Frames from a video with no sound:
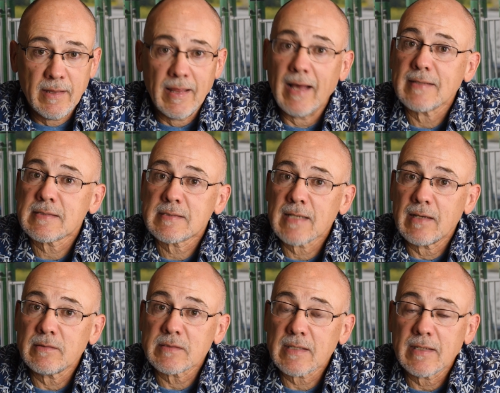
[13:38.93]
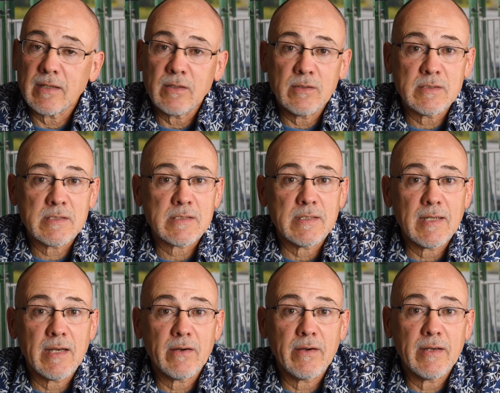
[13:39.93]
That sounds like a good
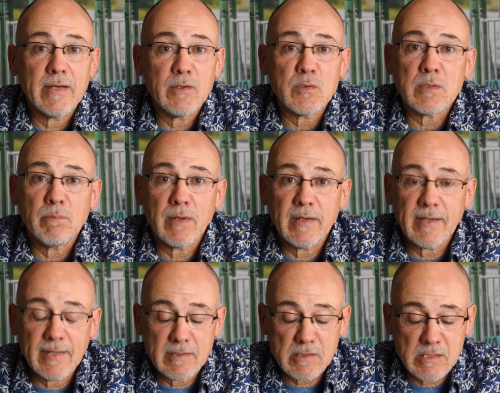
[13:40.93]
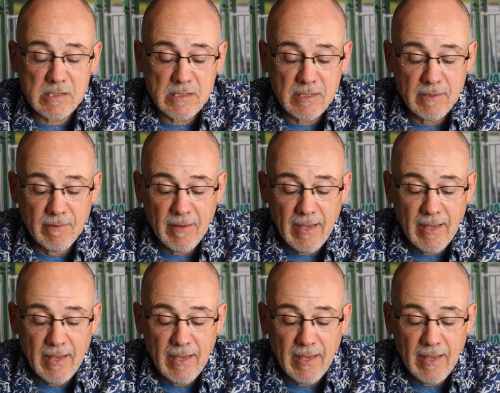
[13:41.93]
scenario to bet against,